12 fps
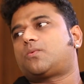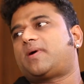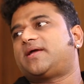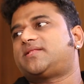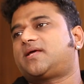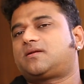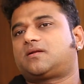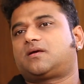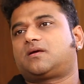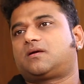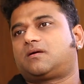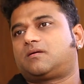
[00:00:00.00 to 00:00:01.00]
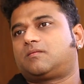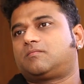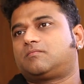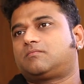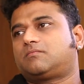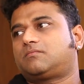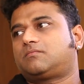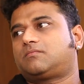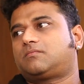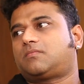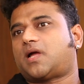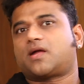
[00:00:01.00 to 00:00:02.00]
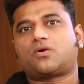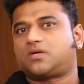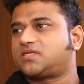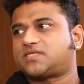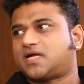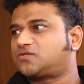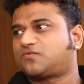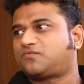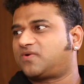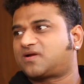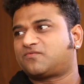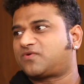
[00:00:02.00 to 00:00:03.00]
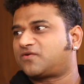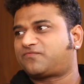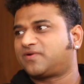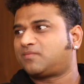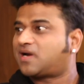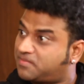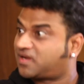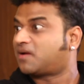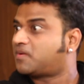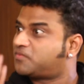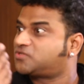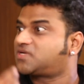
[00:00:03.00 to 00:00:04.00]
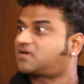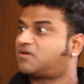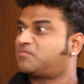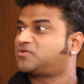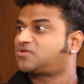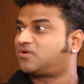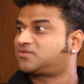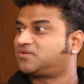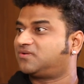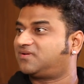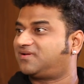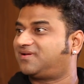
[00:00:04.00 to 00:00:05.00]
So by then, I got the chance of working for a film and I became a music composer also.